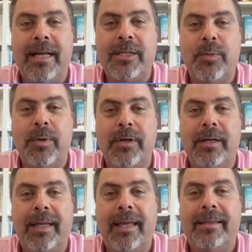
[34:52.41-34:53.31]
That's where you're
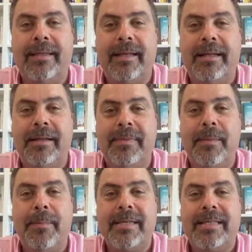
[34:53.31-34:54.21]
going to get
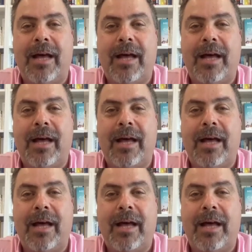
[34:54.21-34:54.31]
the best